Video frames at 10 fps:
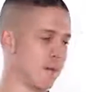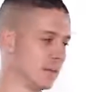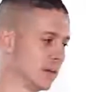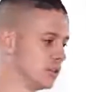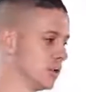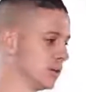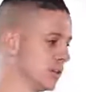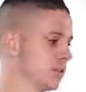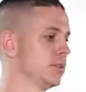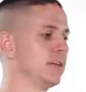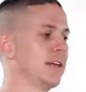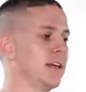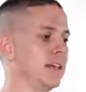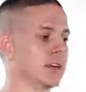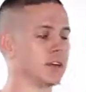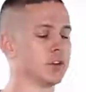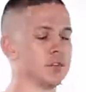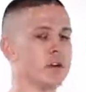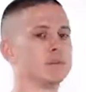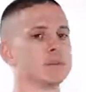because you can literally get like an
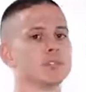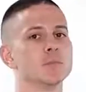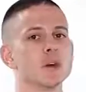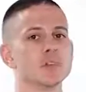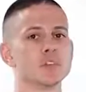incredibly smart